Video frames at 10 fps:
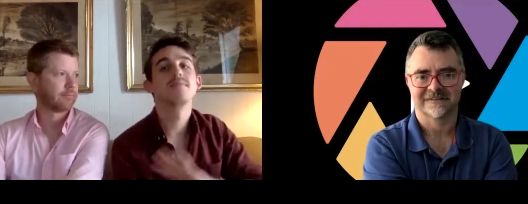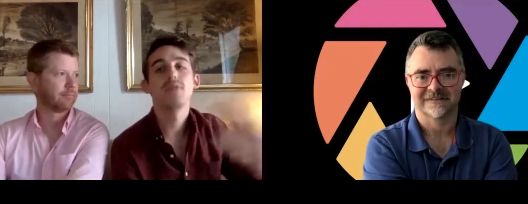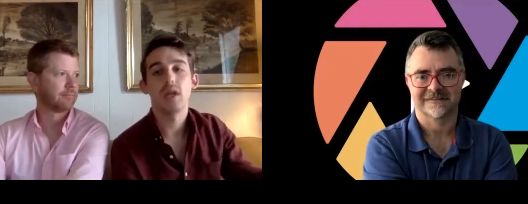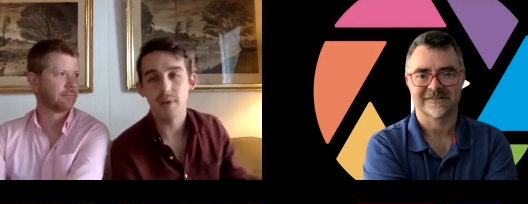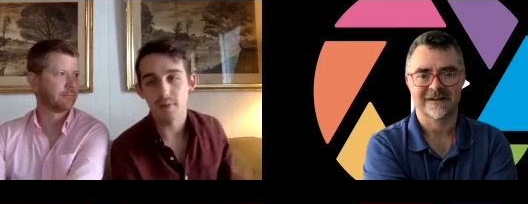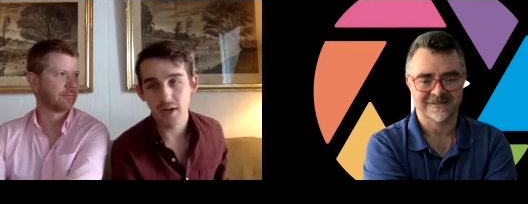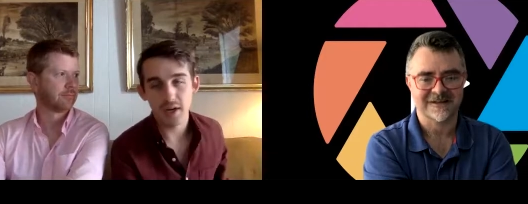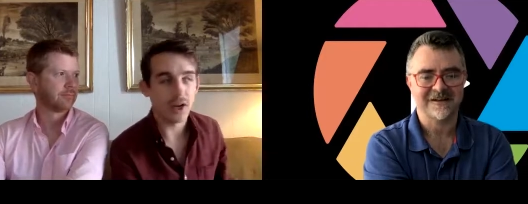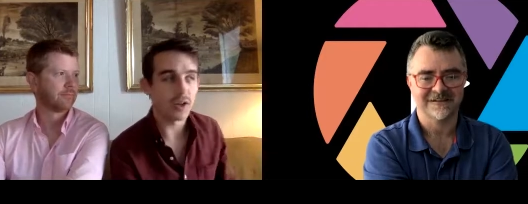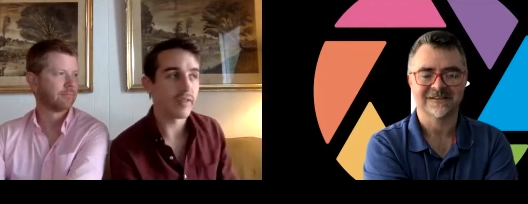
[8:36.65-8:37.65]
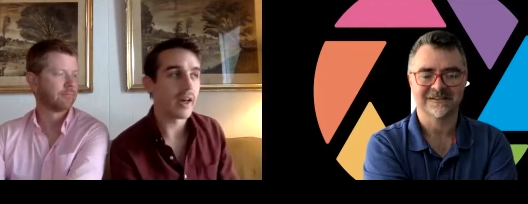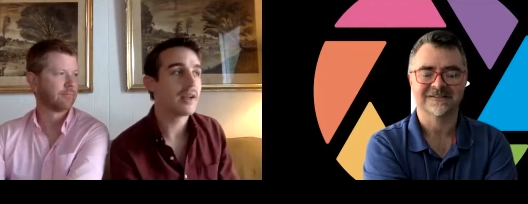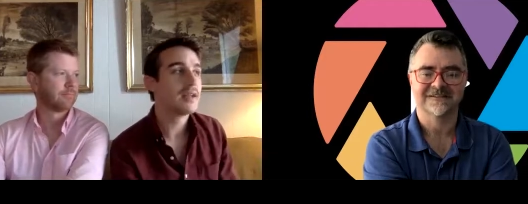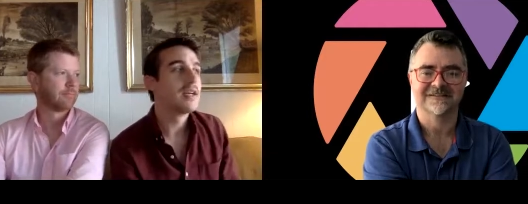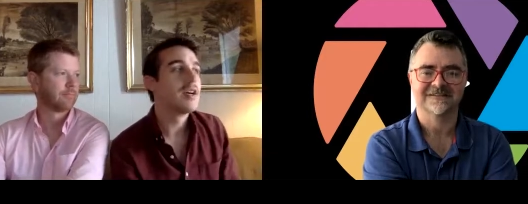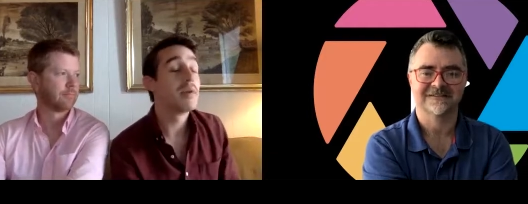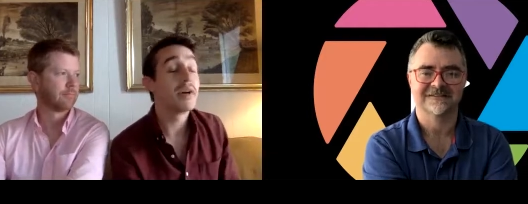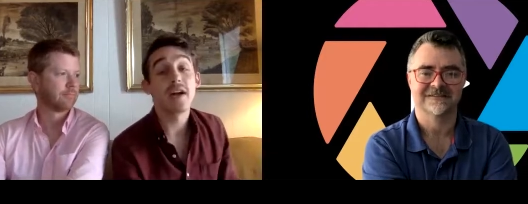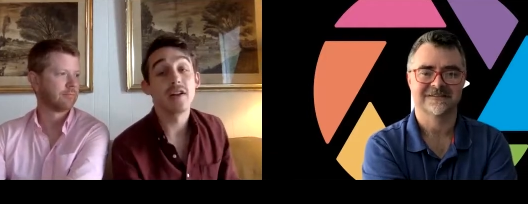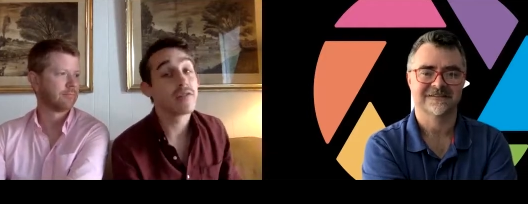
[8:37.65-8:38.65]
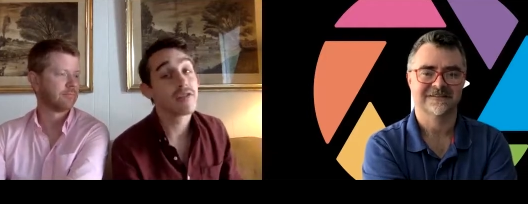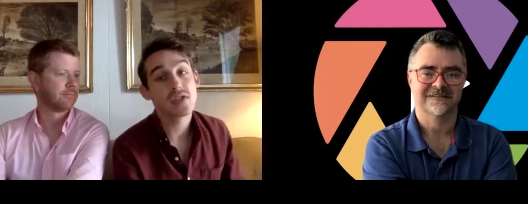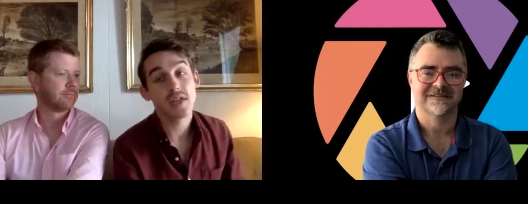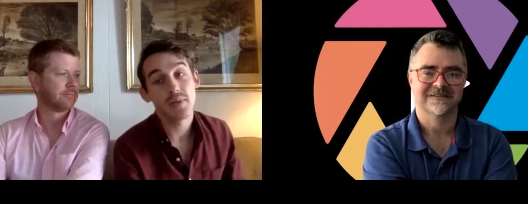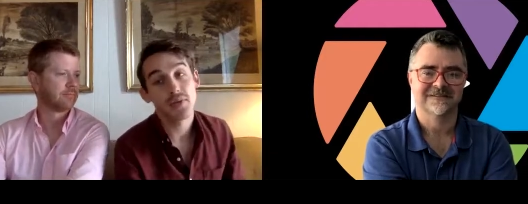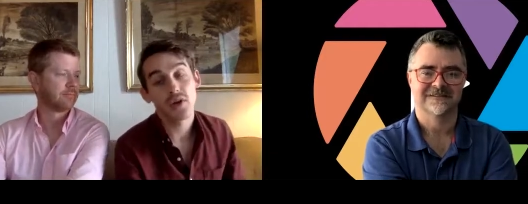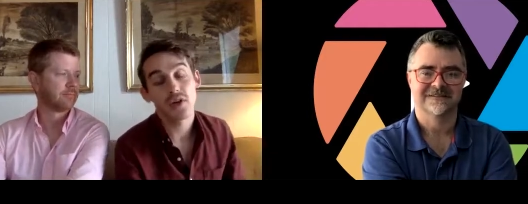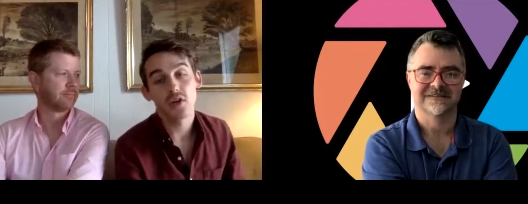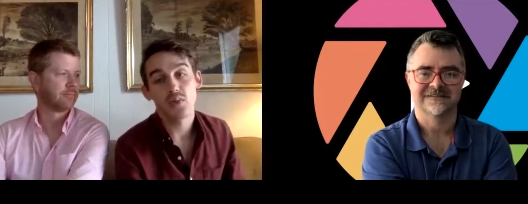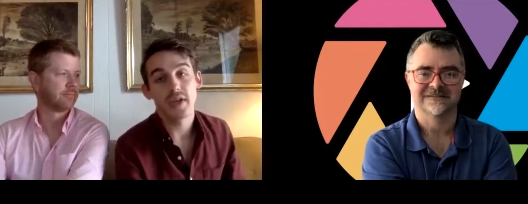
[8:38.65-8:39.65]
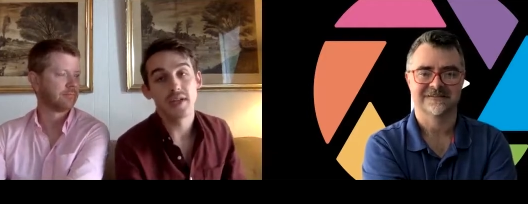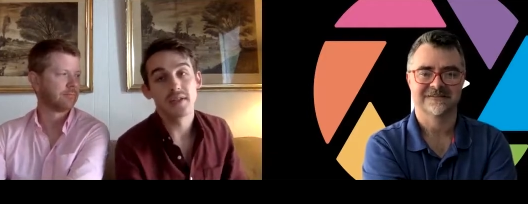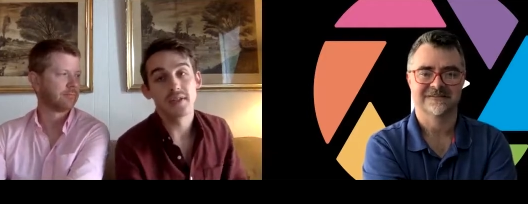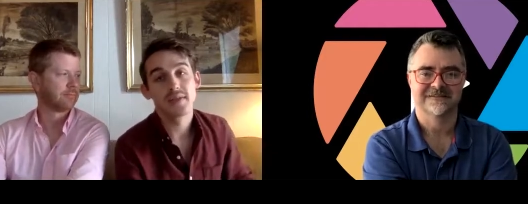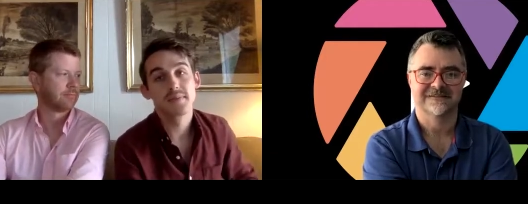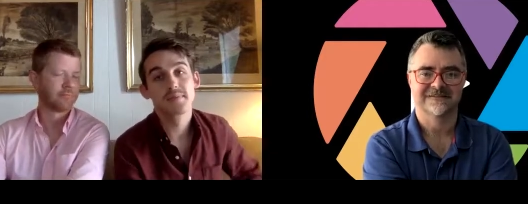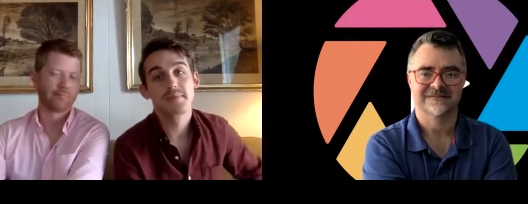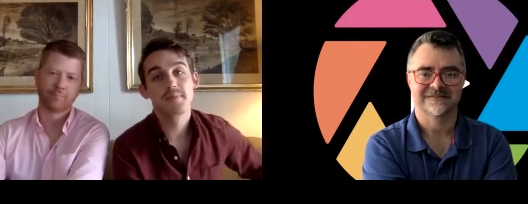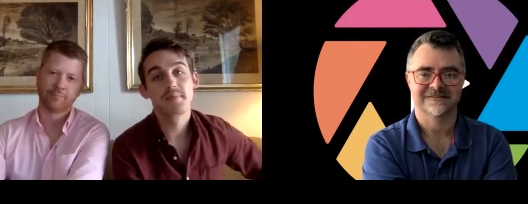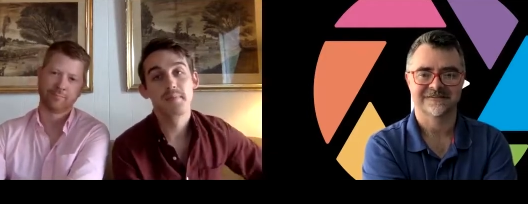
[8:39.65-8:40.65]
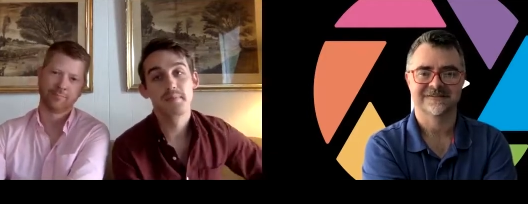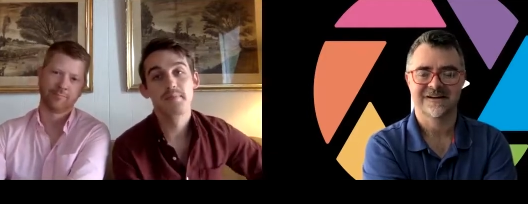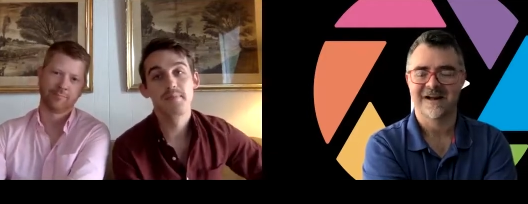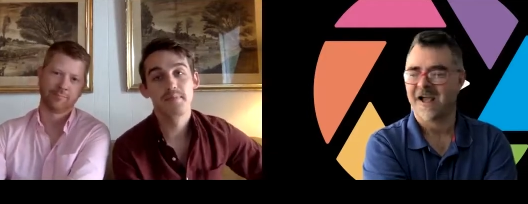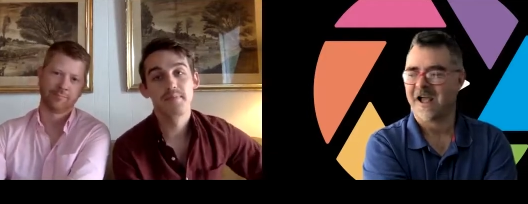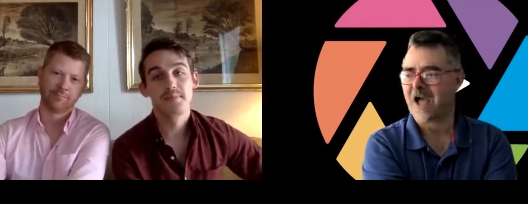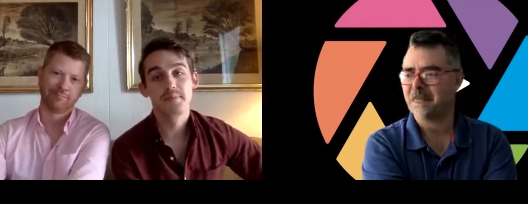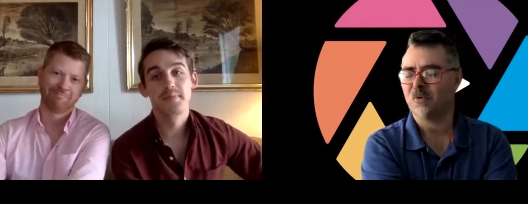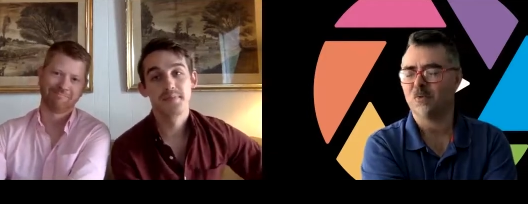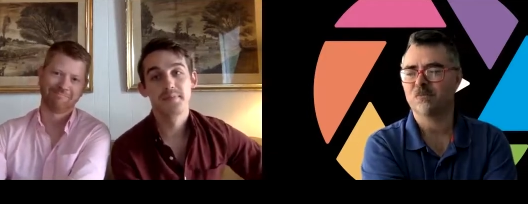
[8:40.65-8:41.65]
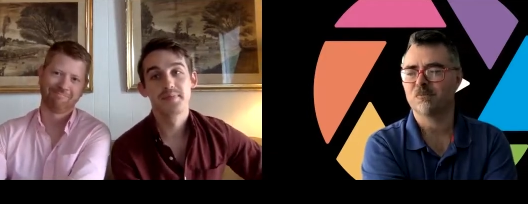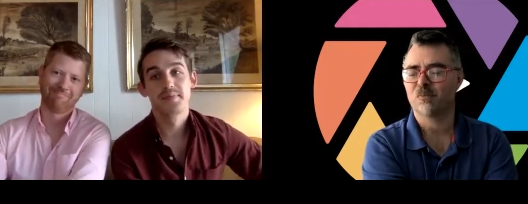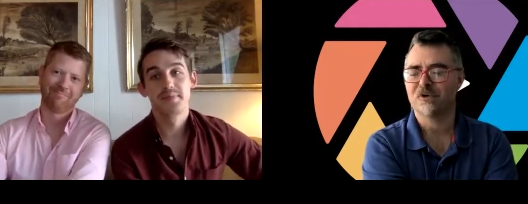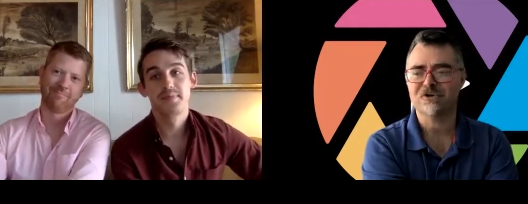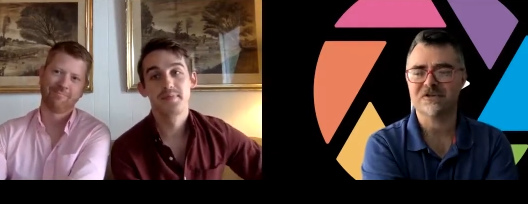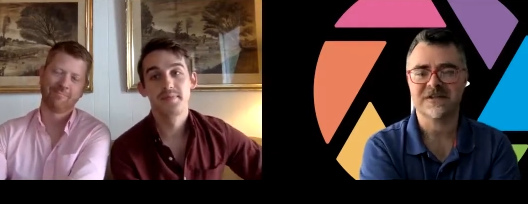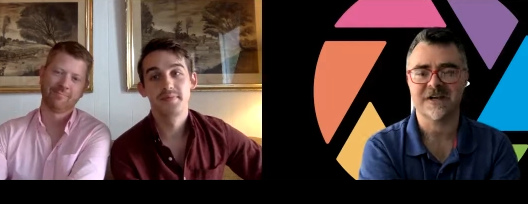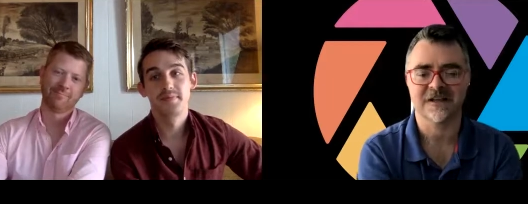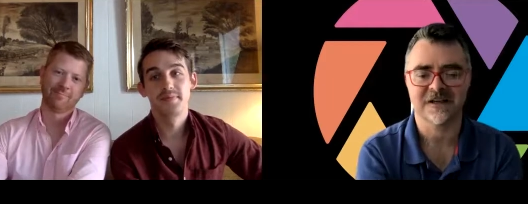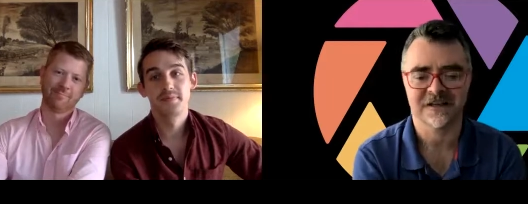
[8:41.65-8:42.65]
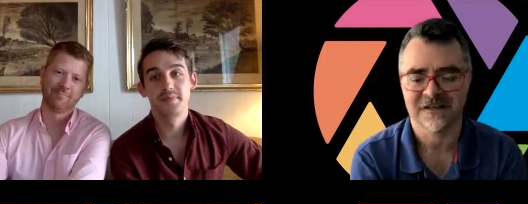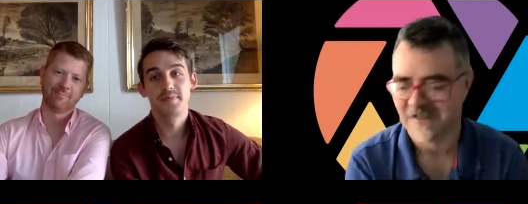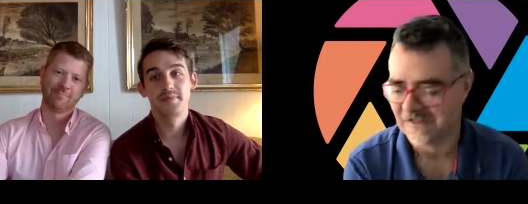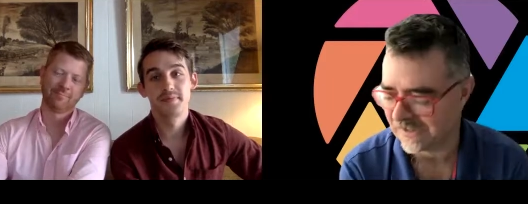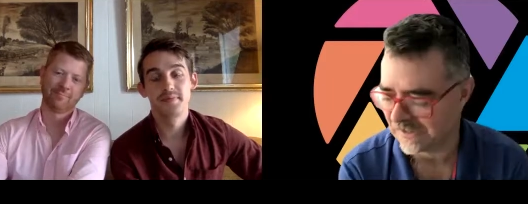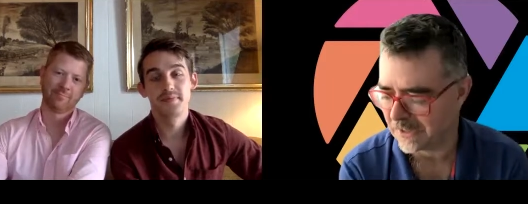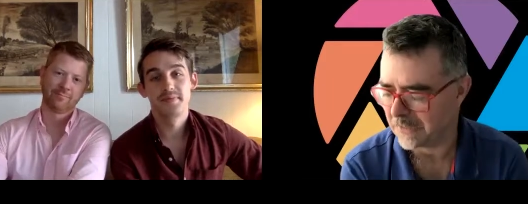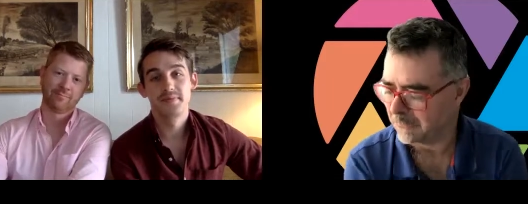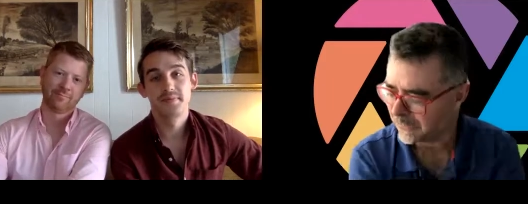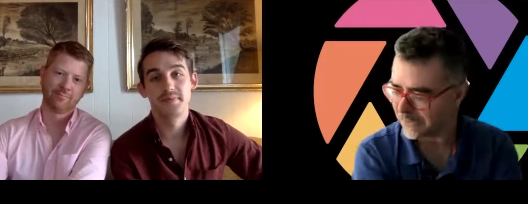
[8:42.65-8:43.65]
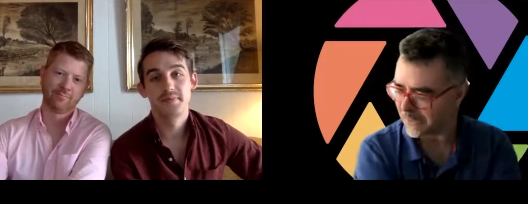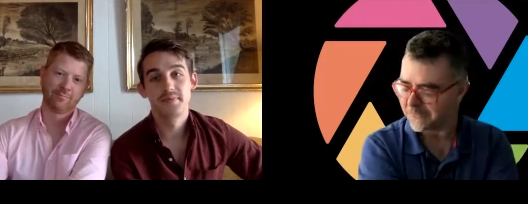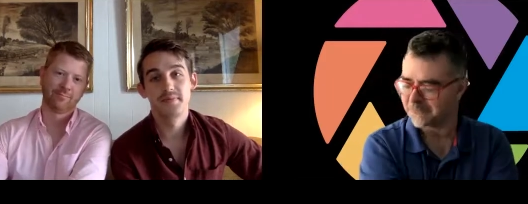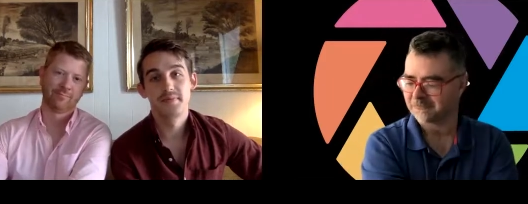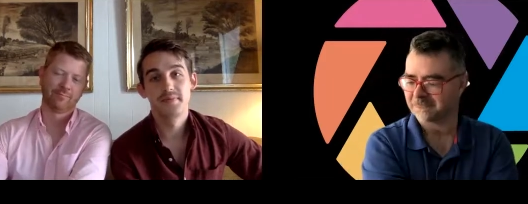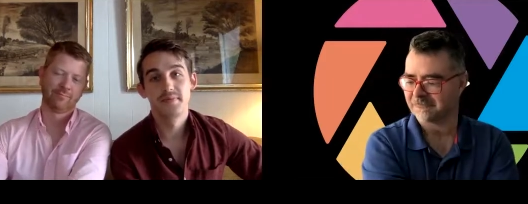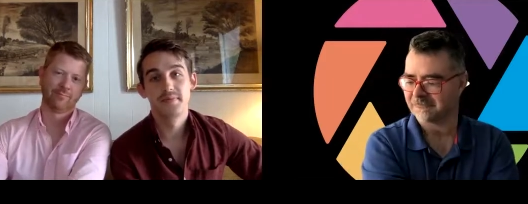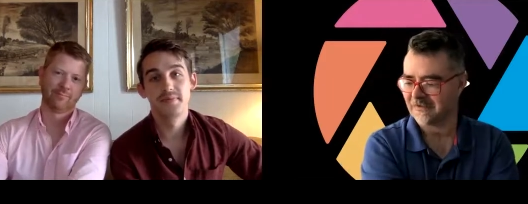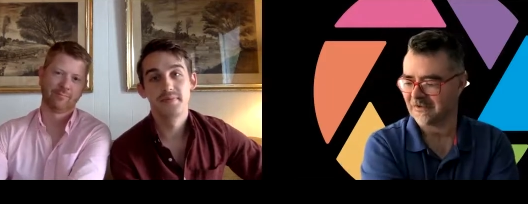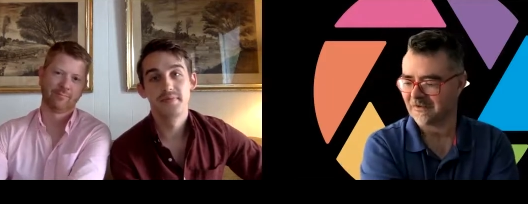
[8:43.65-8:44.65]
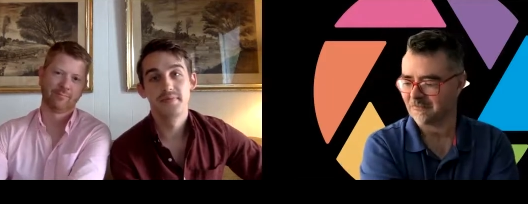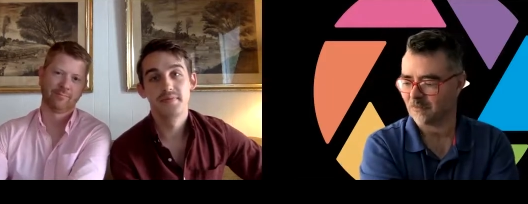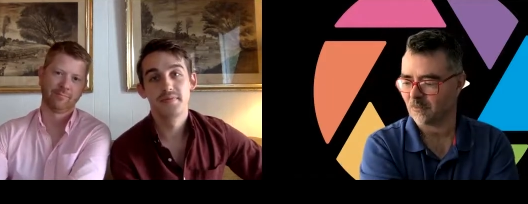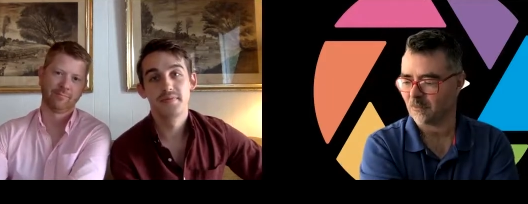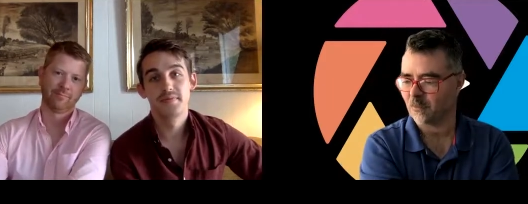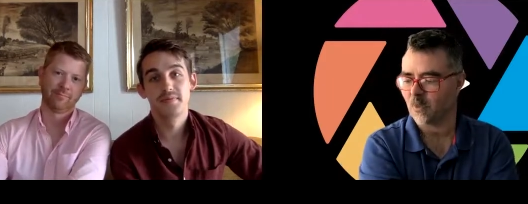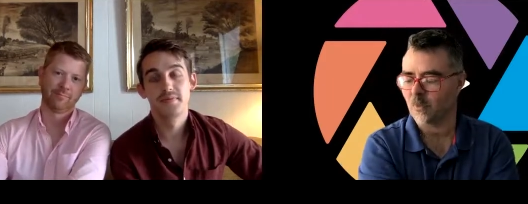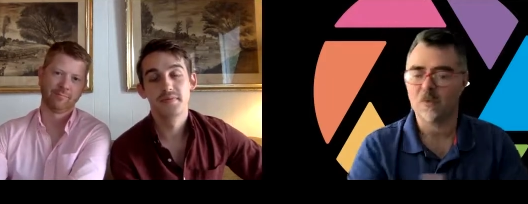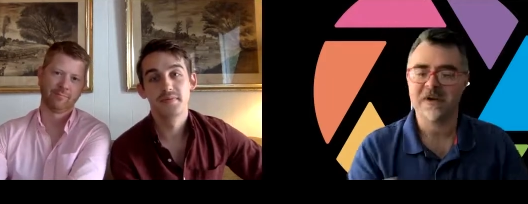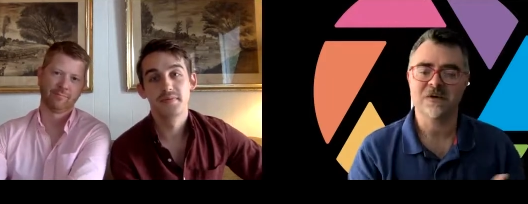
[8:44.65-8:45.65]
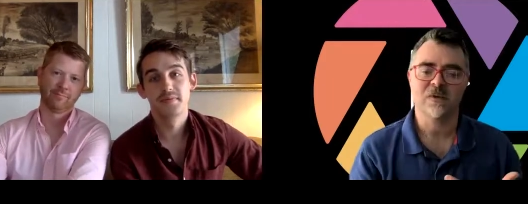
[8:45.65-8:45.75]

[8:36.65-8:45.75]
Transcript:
Speaker 1: blah blah blah. Exactly. But yeah, first time throwing on a wig and heels.
Speaker 2: I mean, would you say that, you know, what